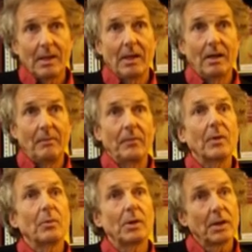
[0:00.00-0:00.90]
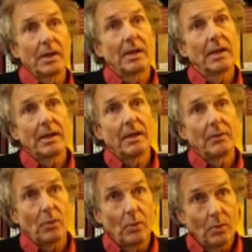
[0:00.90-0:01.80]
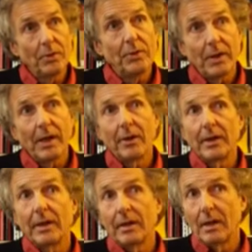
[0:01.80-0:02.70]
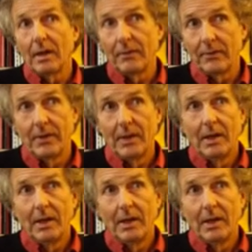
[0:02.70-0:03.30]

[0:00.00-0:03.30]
We're looking at a whole new area of